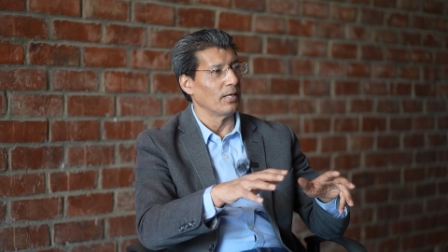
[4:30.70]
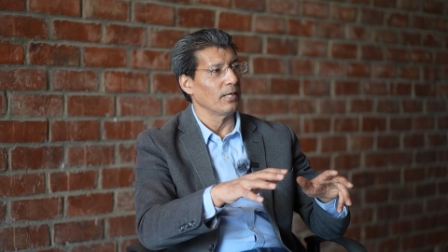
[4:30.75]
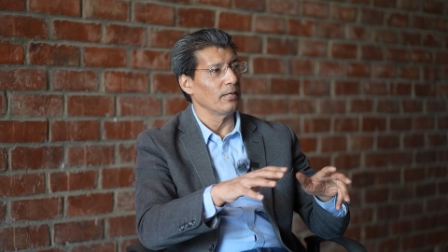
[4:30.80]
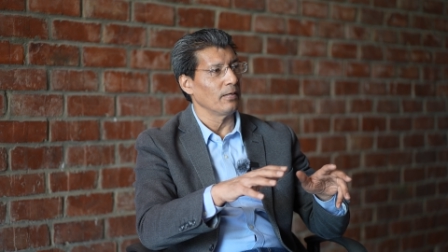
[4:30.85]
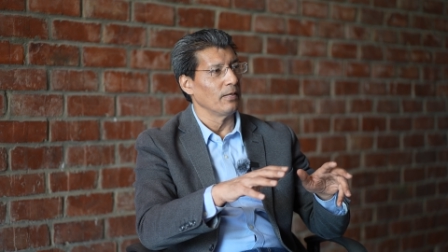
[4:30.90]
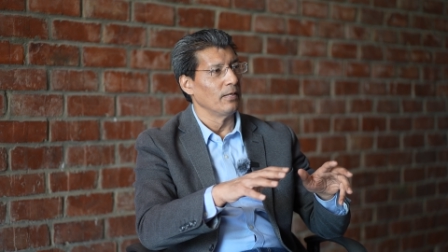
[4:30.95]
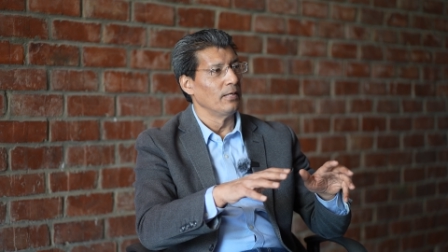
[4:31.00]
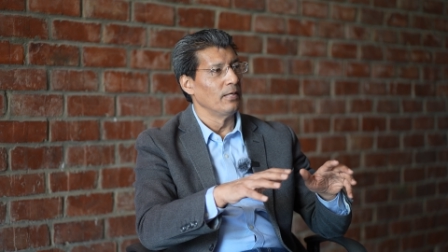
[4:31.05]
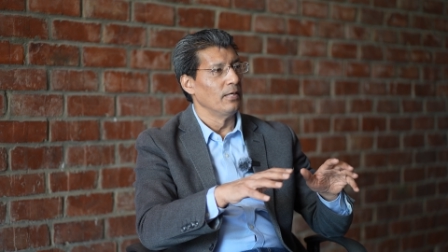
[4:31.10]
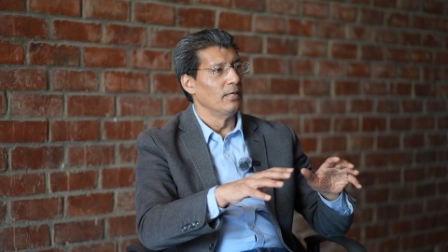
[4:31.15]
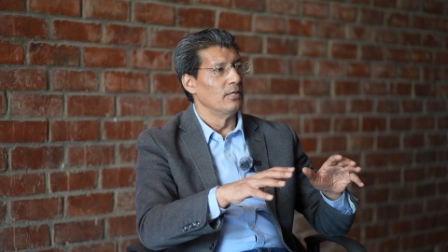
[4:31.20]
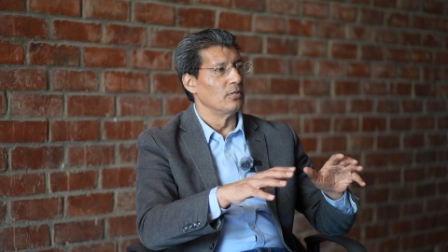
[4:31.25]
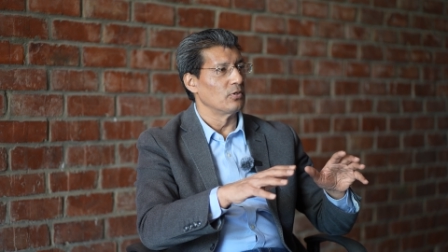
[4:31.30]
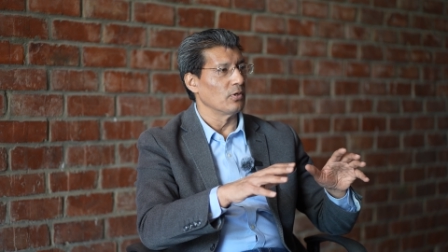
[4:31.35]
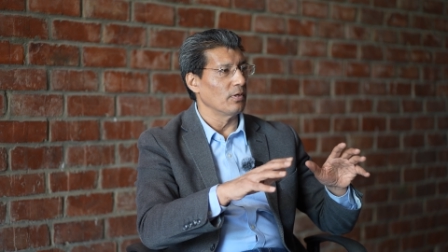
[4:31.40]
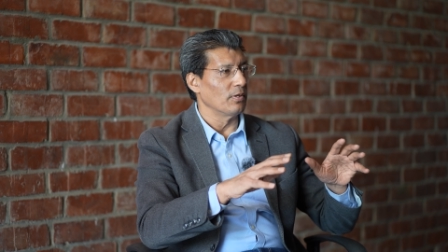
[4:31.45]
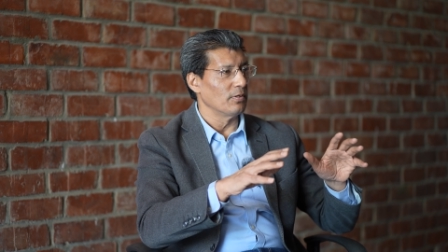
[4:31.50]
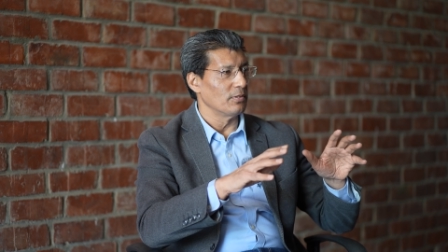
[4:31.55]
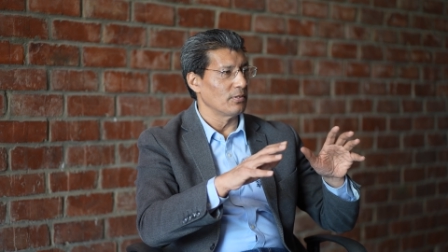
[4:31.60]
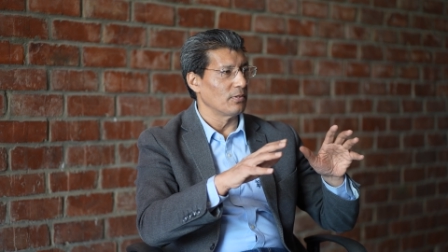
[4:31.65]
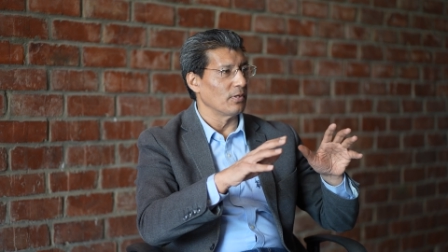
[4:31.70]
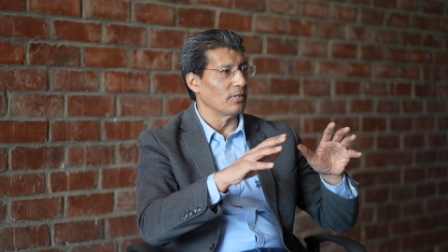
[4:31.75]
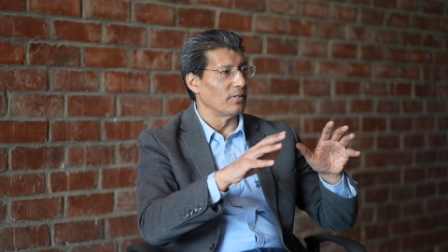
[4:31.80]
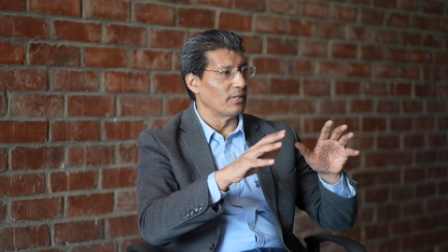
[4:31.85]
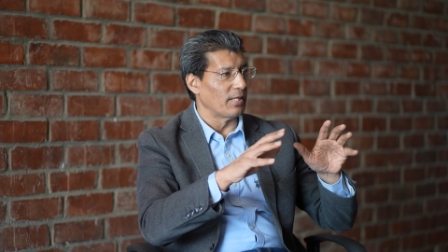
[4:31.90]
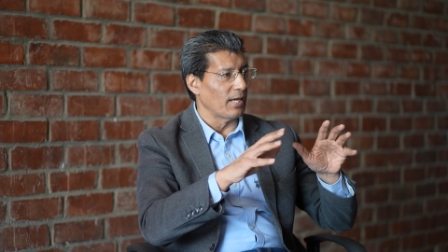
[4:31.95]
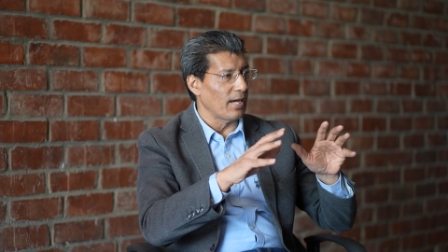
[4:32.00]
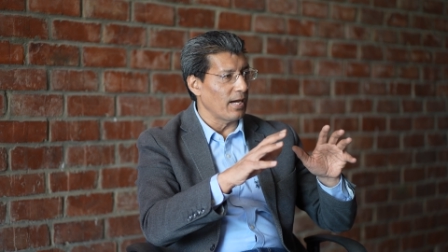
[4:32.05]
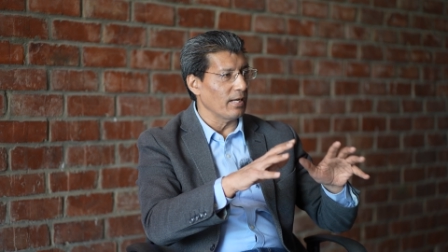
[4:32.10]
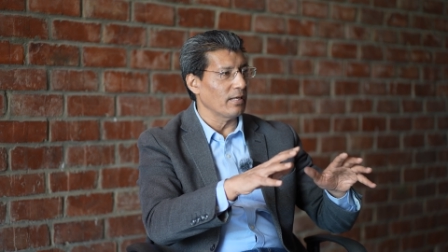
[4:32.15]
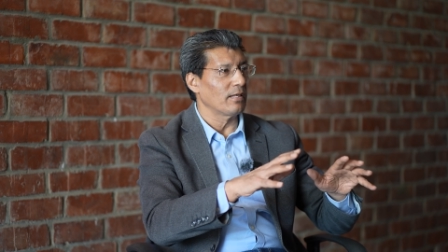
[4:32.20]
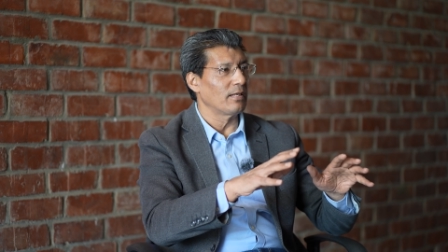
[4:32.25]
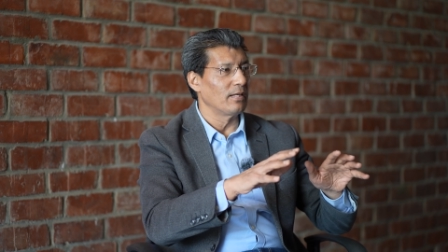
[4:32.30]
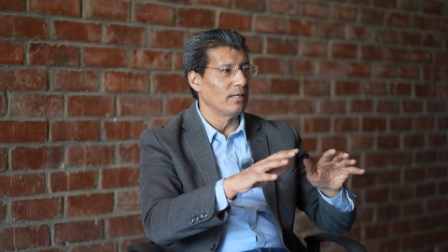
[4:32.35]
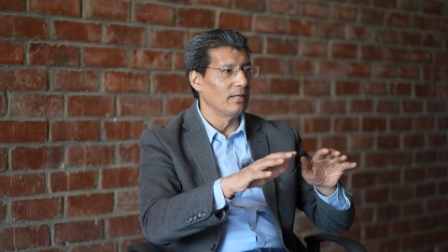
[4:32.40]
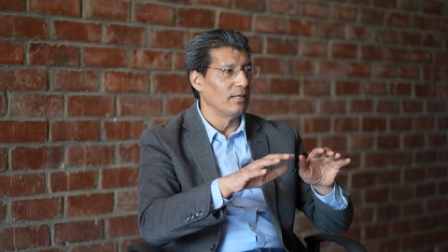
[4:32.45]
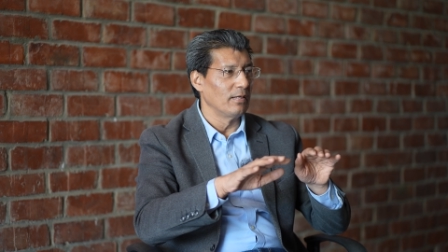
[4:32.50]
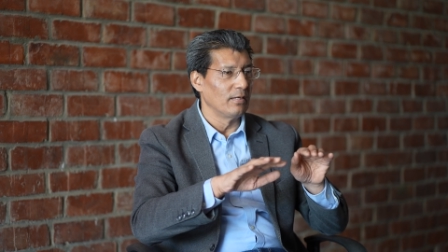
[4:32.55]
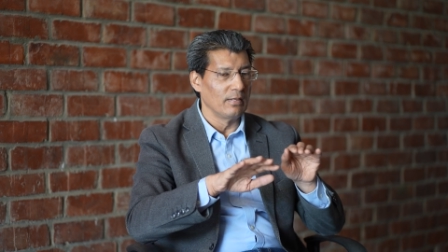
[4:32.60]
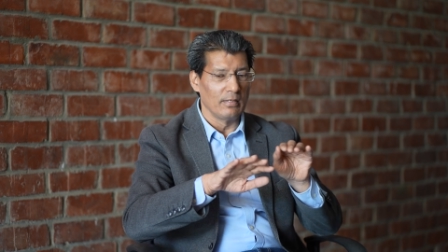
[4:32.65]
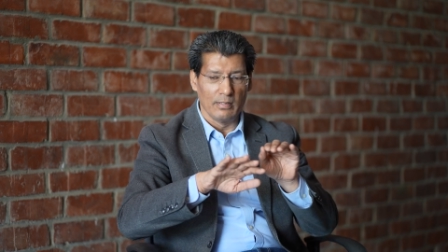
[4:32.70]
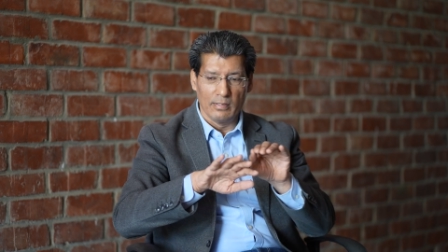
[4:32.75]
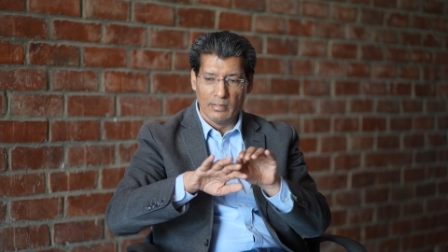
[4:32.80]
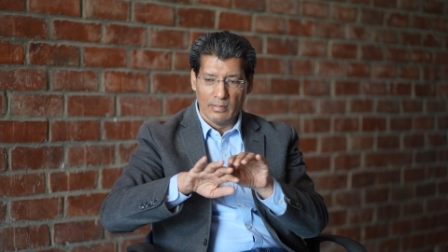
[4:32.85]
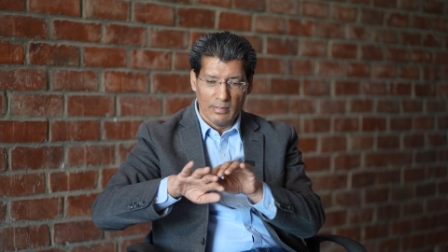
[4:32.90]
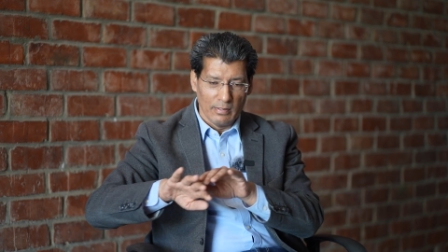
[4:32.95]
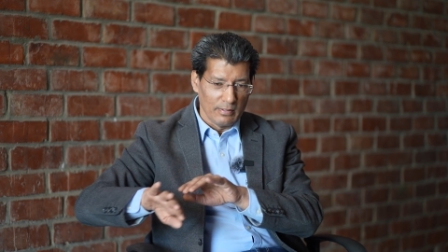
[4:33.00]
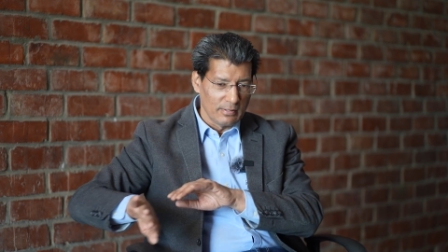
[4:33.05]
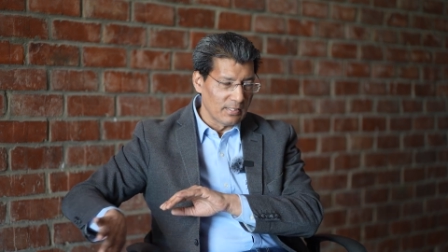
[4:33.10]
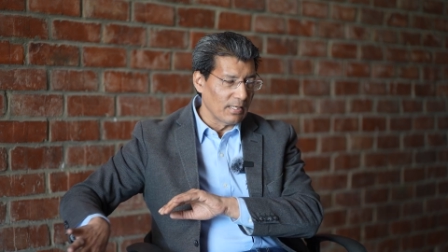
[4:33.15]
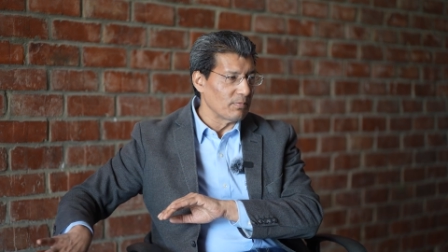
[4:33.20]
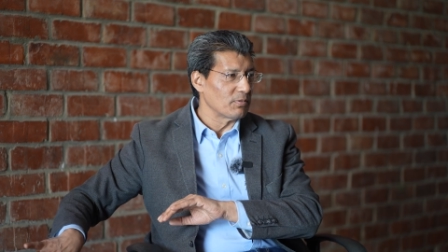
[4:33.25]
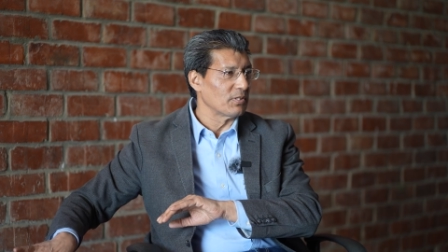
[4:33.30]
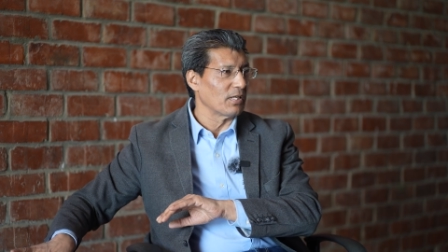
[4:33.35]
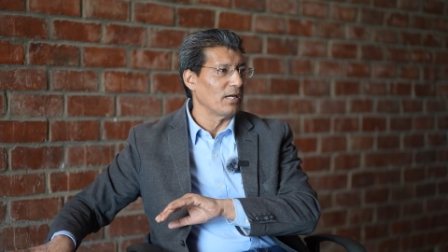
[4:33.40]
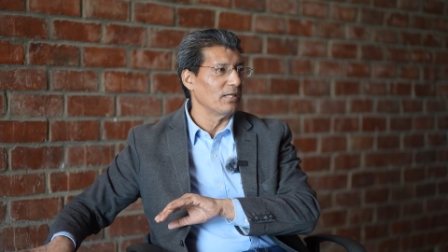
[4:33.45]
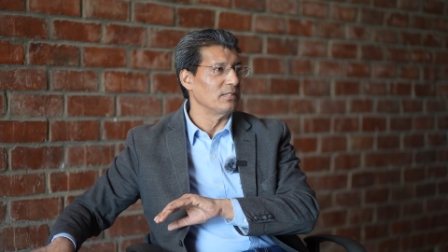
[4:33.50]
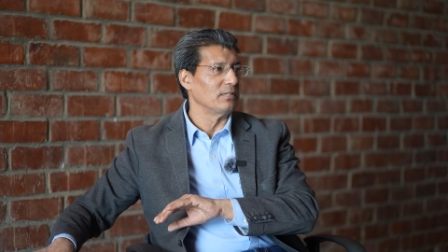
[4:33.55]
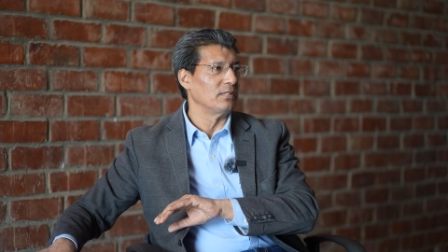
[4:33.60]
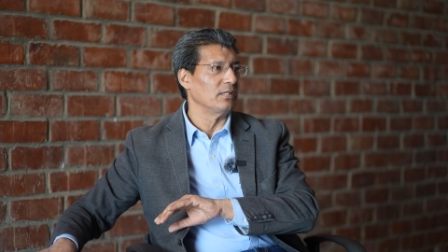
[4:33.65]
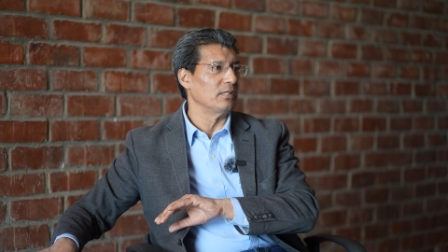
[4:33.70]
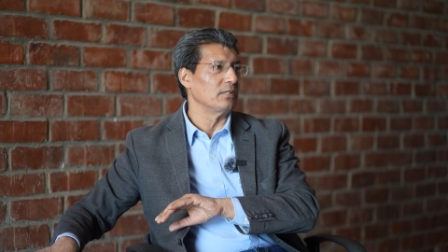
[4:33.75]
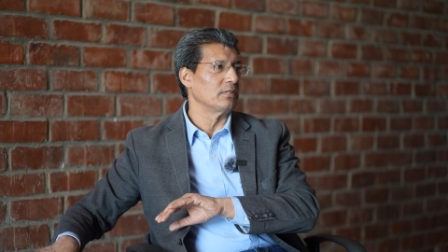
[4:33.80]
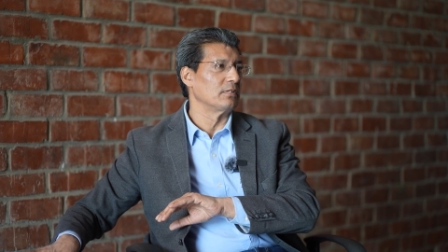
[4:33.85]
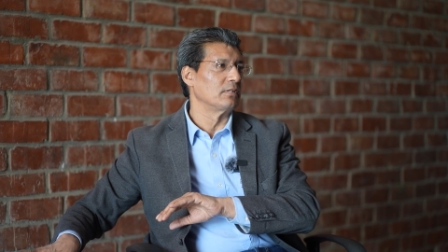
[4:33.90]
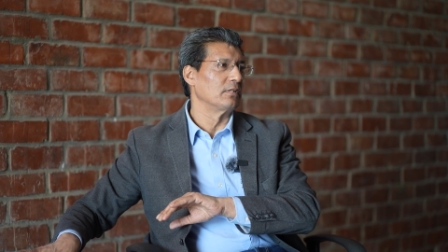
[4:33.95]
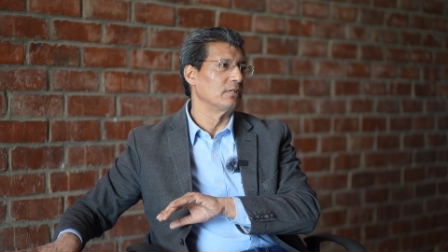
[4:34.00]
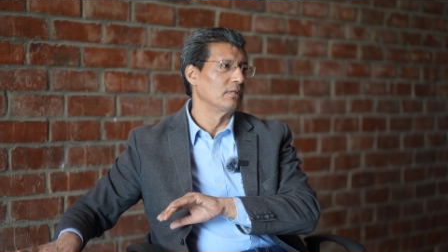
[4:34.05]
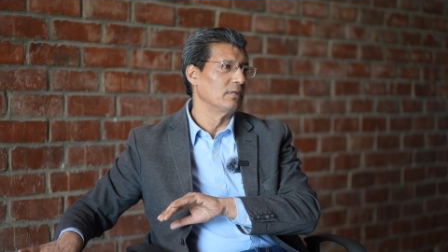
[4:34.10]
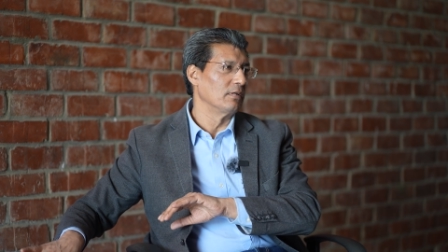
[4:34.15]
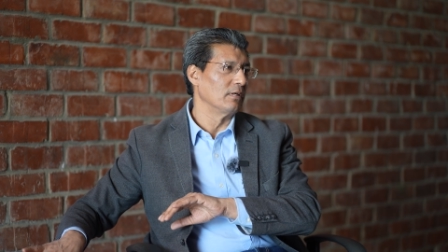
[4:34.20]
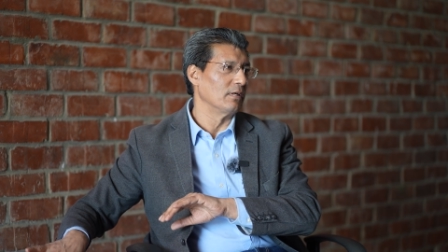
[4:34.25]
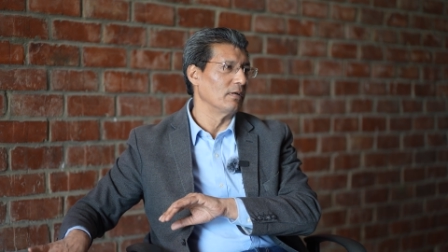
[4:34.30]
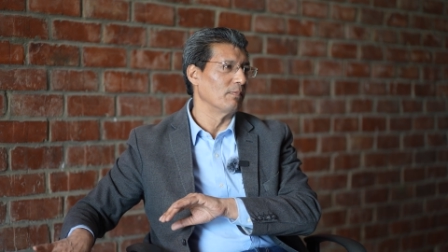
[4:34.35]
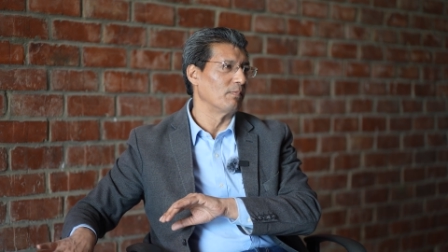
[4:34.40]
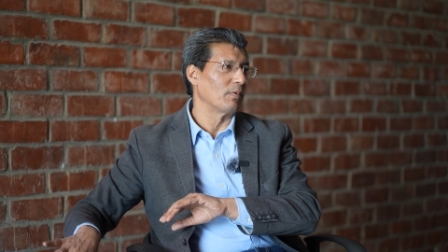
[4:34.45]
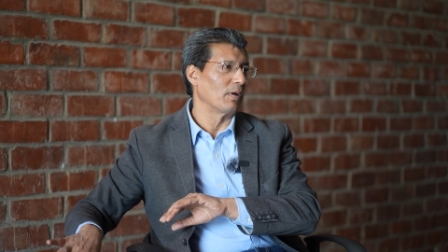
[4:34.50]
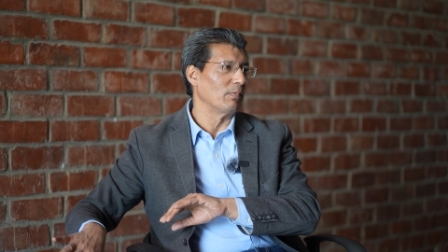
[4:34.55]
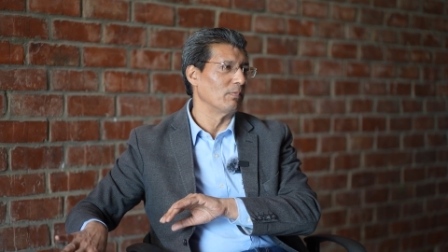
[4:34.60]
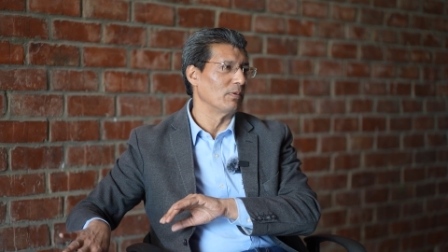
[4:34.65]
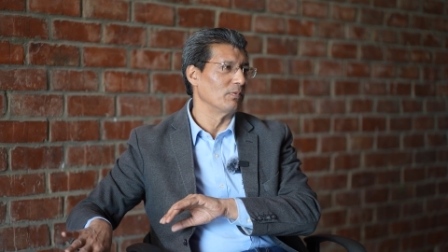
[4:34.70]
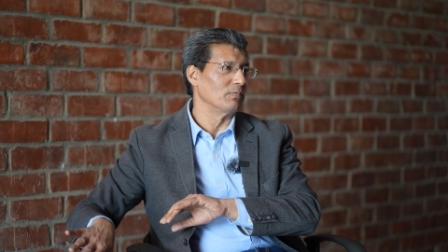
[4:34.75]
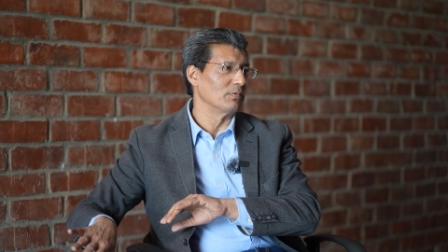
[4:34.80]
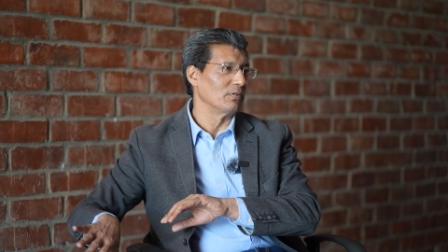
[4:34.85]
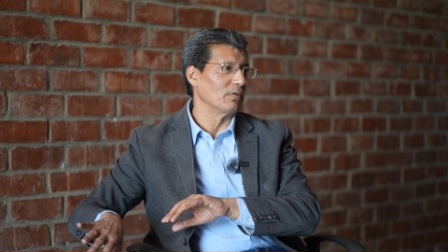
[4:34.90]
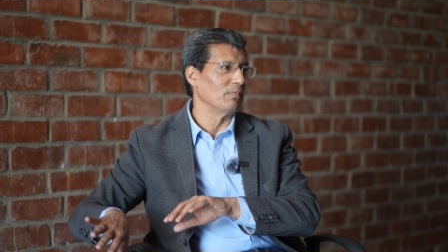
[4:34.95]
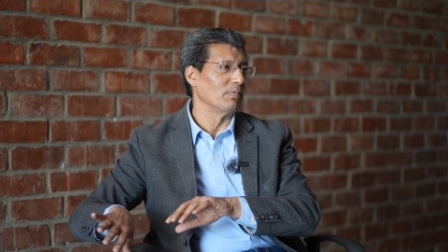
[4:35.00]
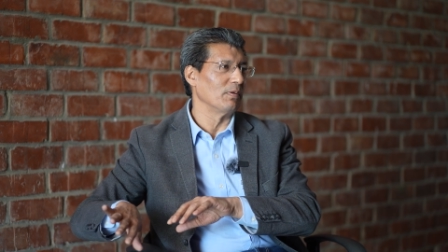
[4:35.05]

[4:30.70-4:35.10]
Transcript: Right? So that subsides these problems.